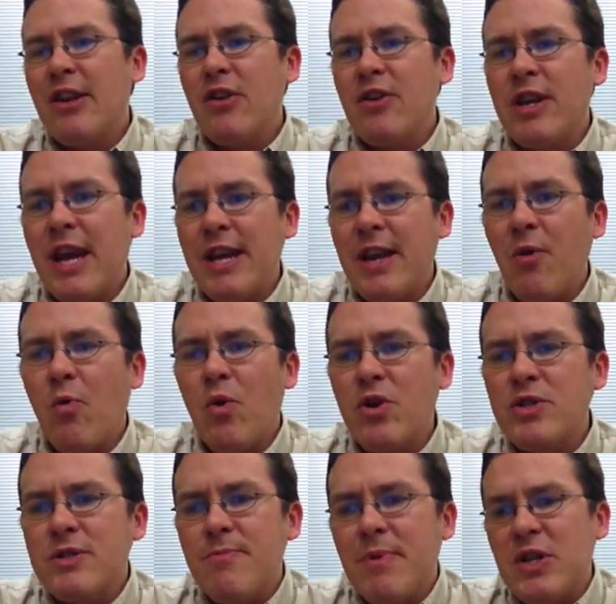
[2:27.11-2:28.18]
and you're getting
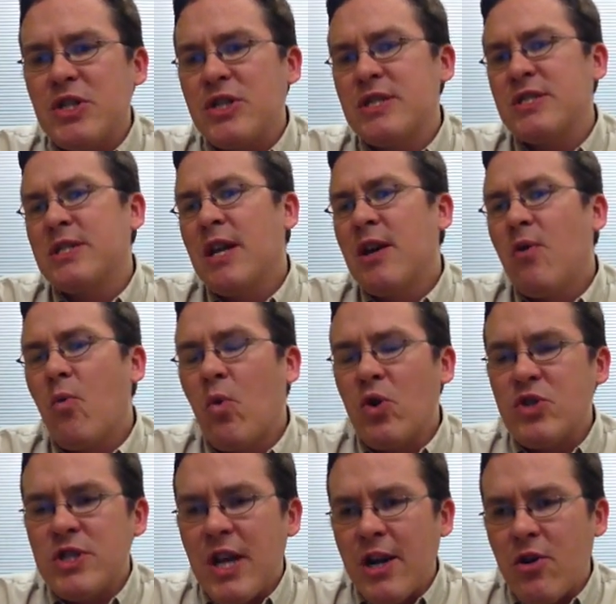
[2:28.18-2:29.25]
worse emissions,
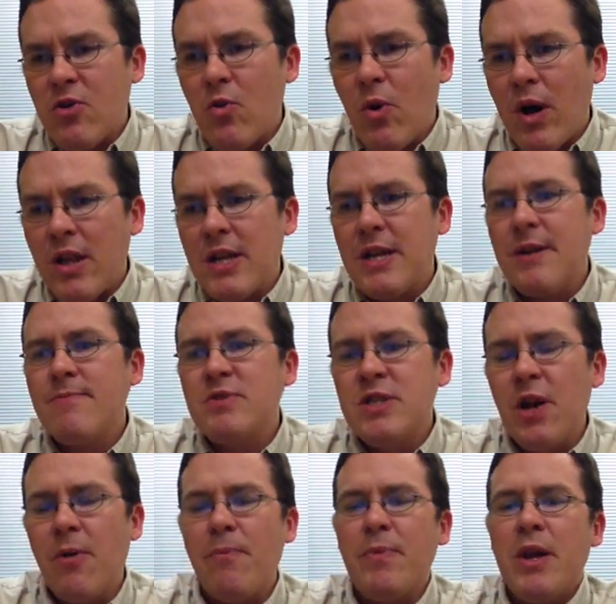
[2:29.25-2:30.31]
worse air quality.
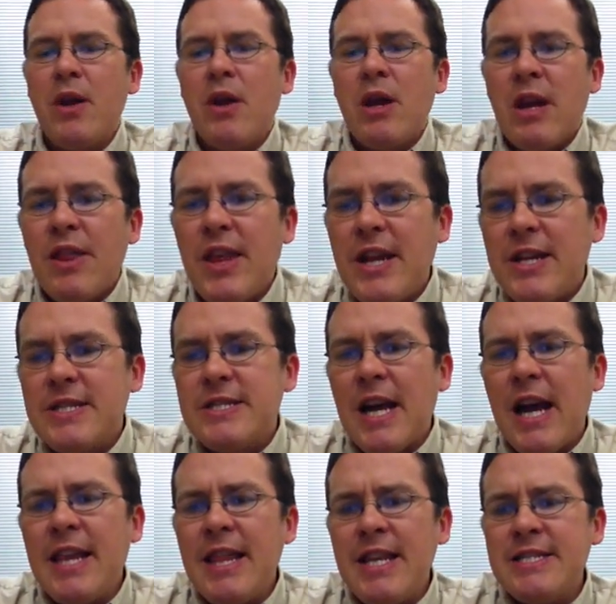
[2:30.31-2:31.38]
So they
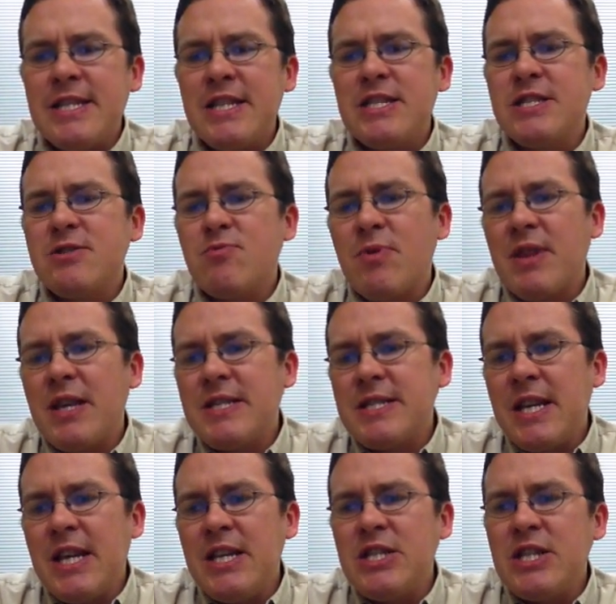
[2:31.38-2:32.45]
design these engines with
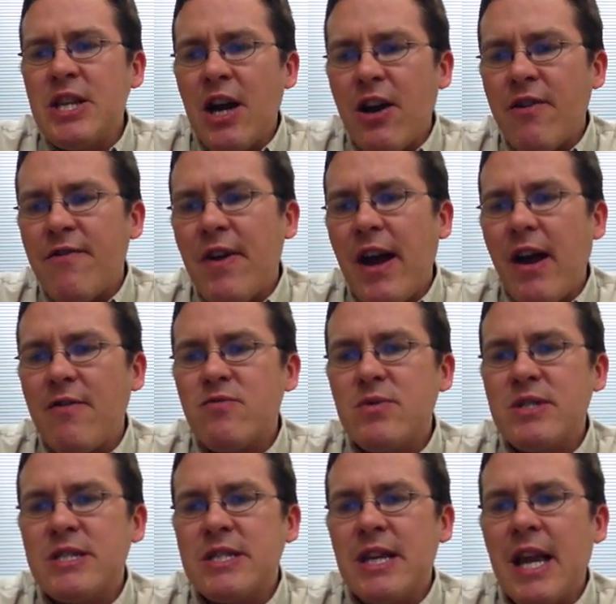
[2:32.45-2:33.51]
these EGR
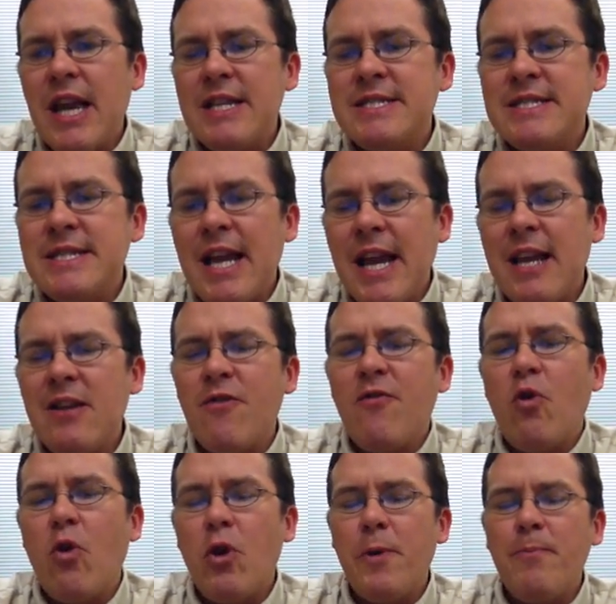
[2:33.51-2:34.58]
valves, which stand
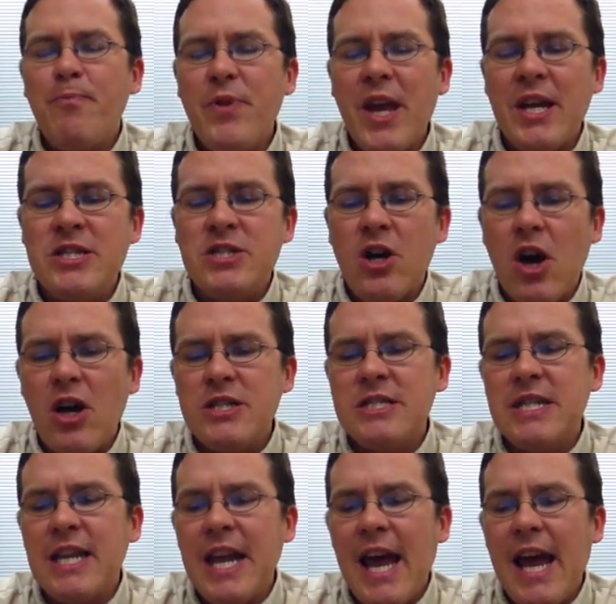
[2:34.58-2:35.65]
for
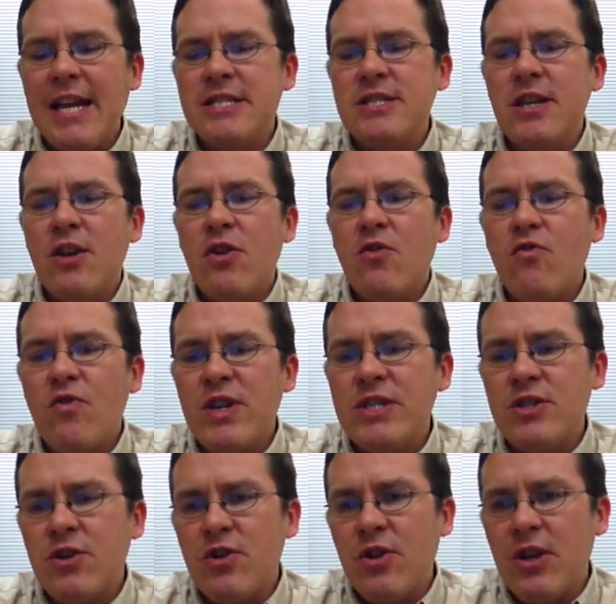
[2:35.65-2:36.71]
exhaust gas
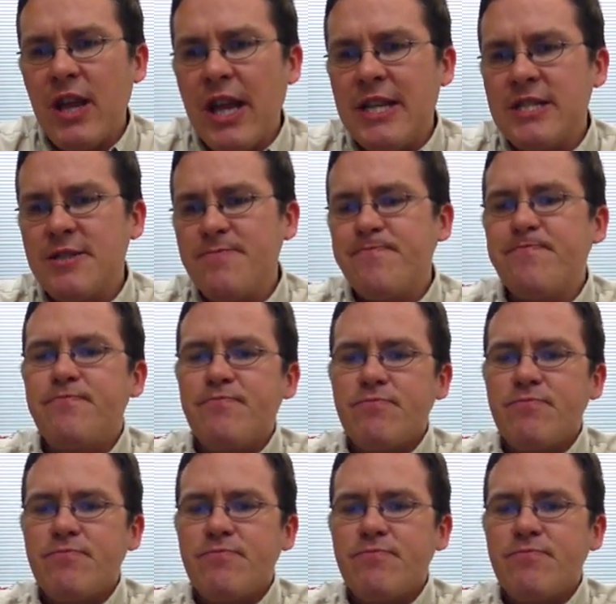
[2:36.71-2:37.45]
recirculation.